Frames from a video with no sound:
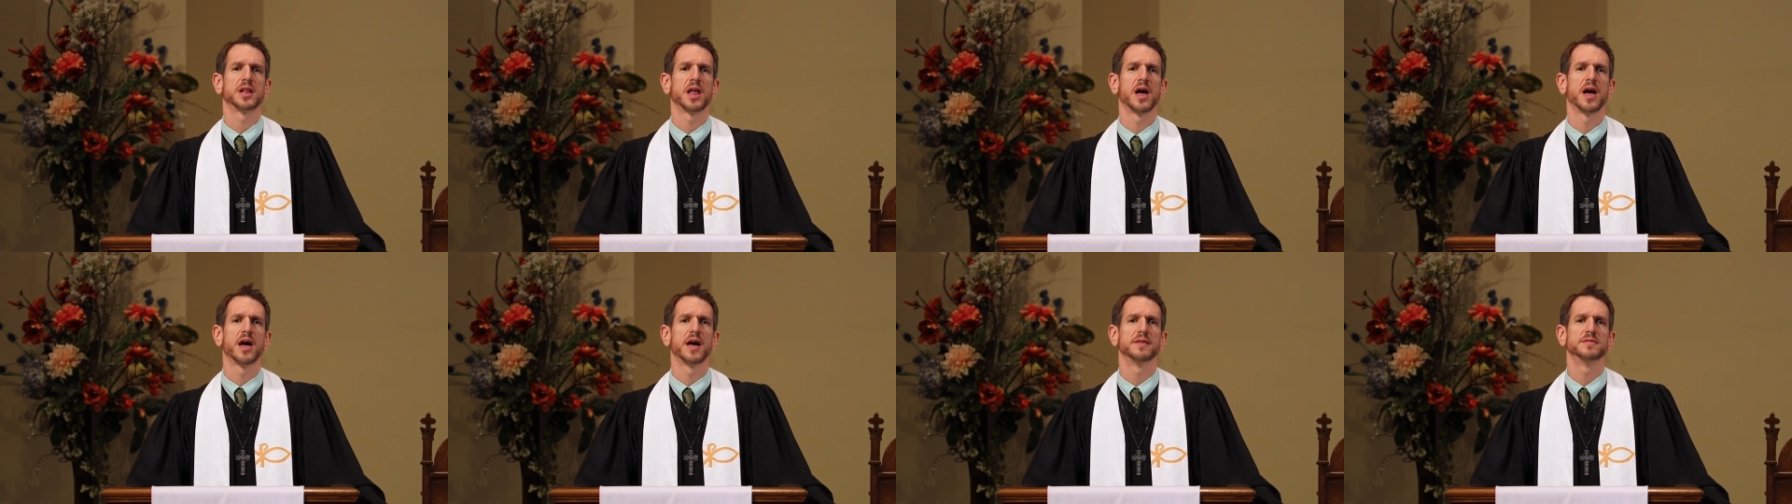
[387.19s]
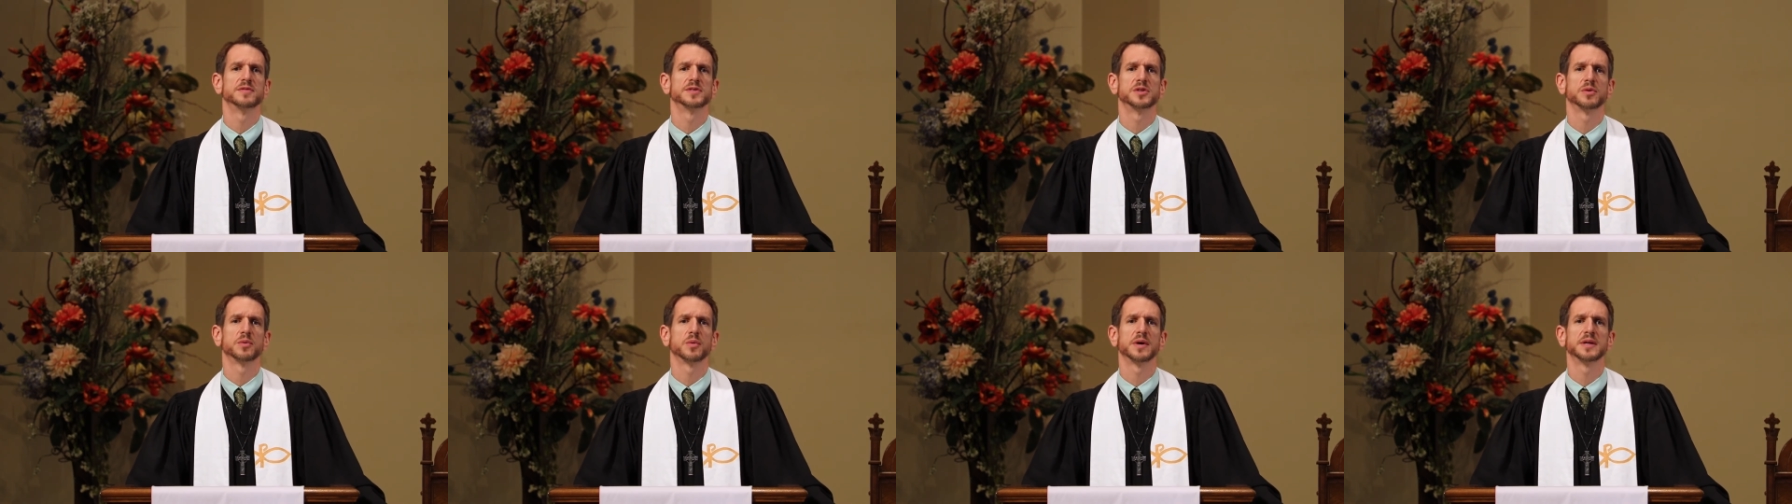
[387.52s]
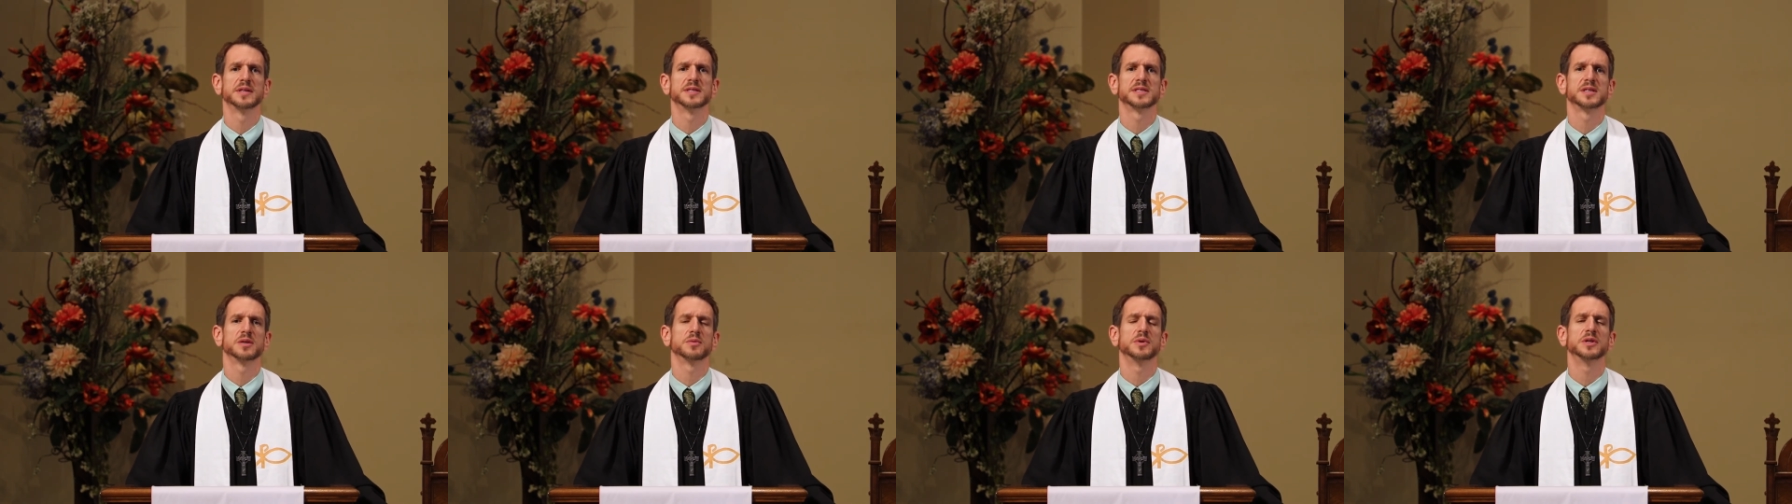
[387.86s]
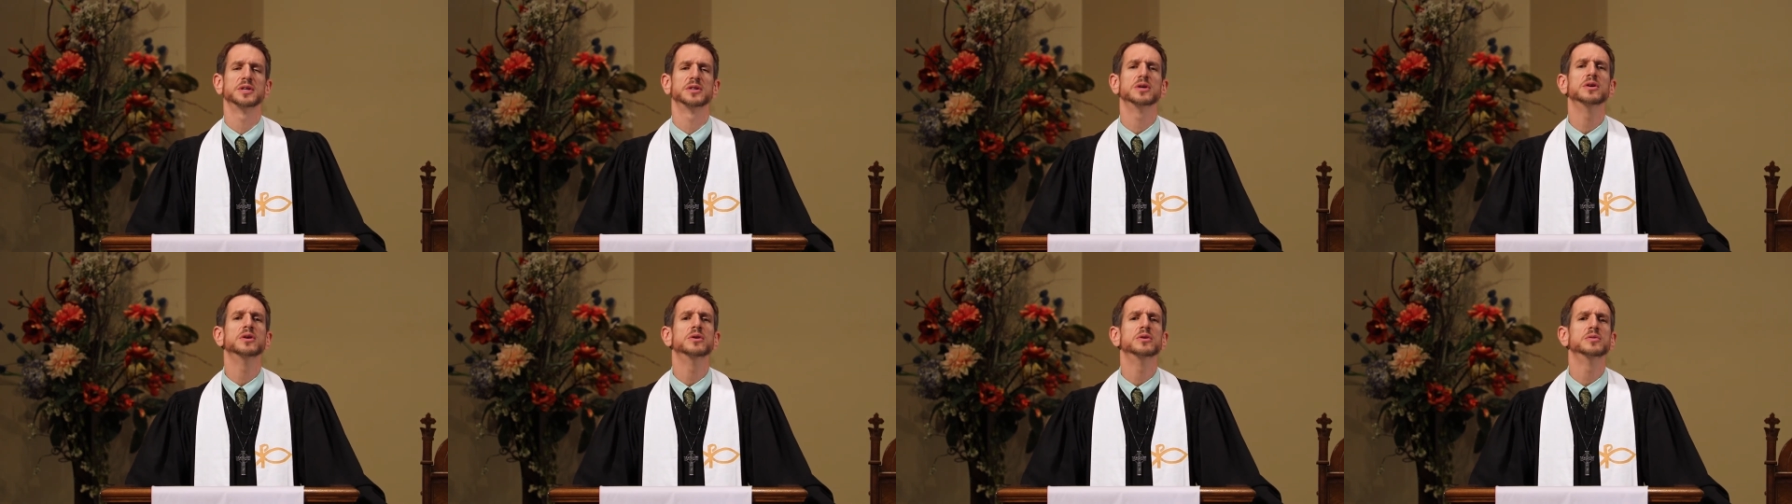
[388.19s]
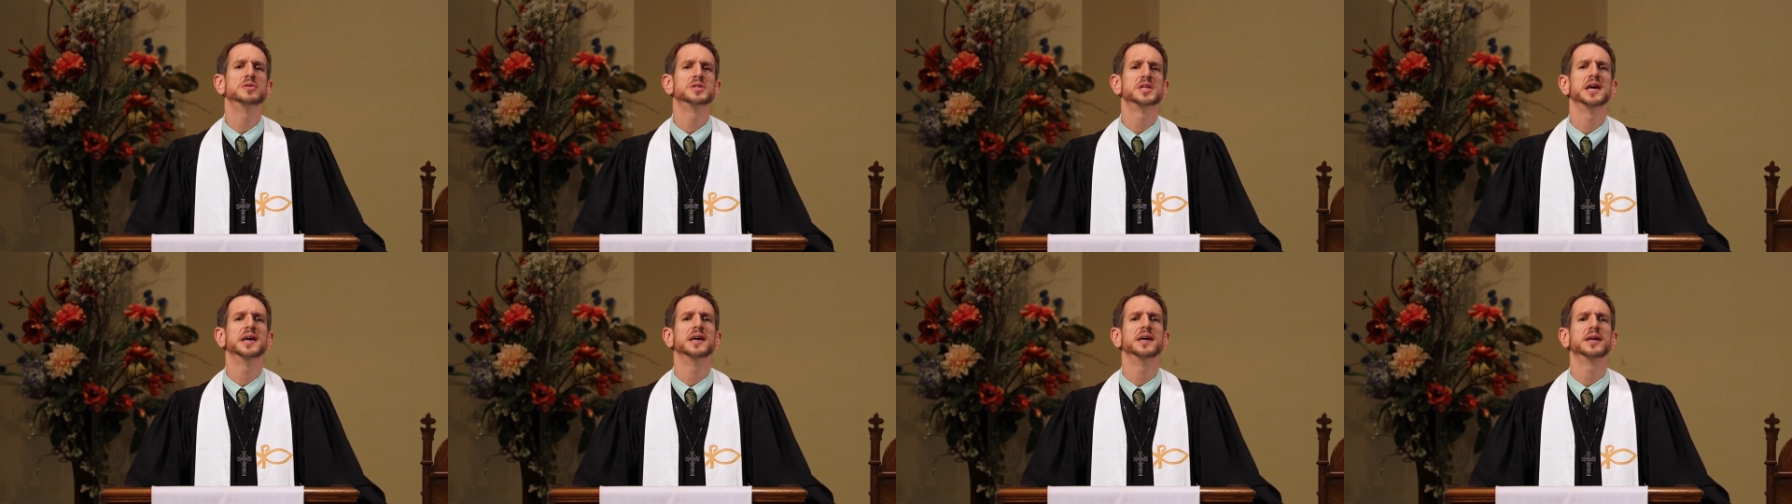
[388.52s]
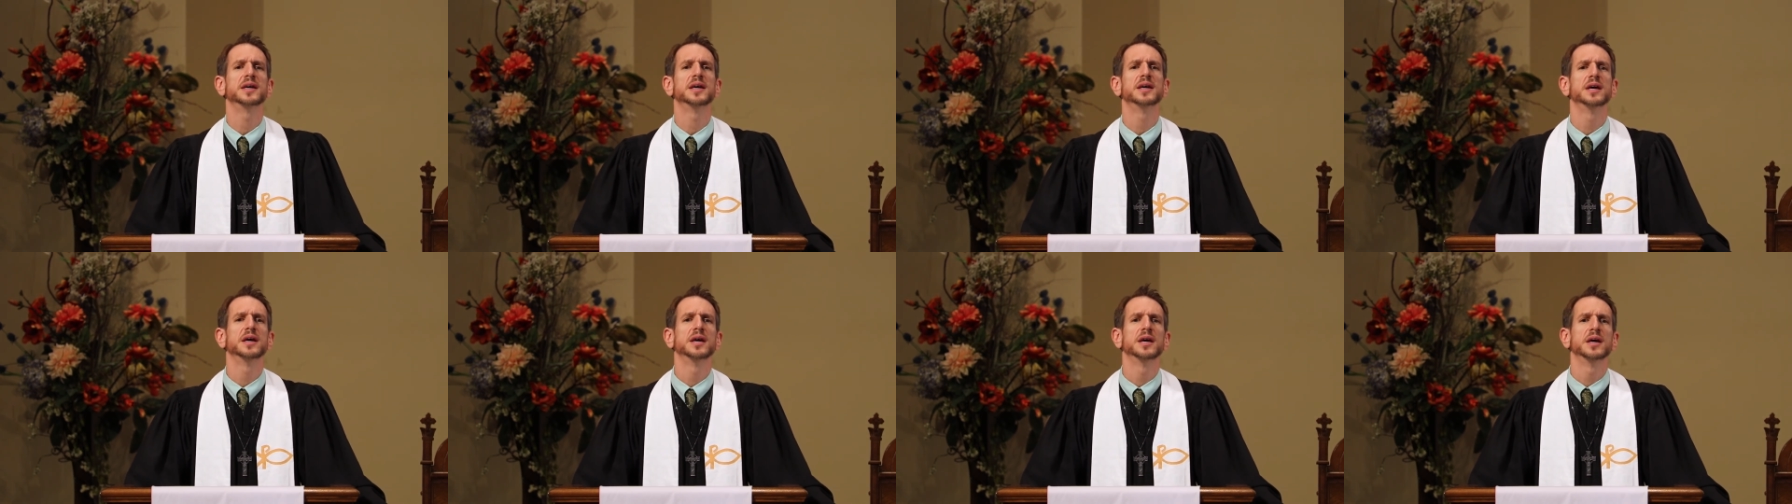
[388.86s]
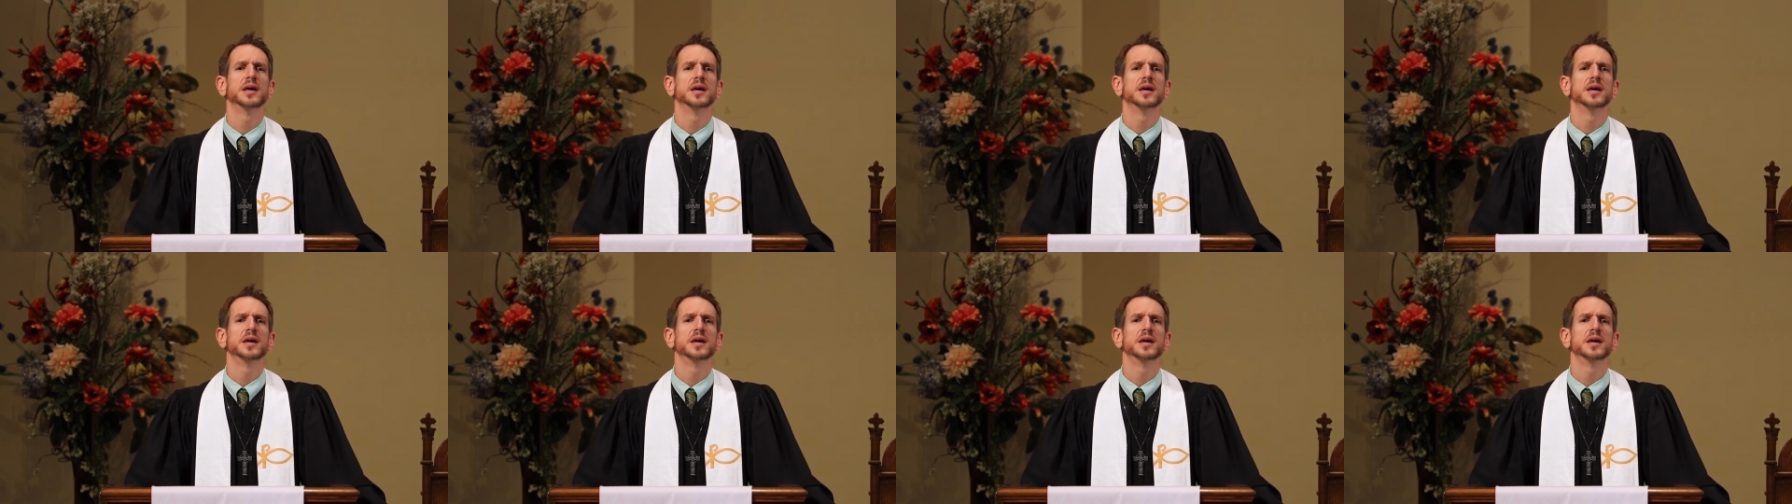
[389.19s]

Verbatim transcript: lives, the ones that we do take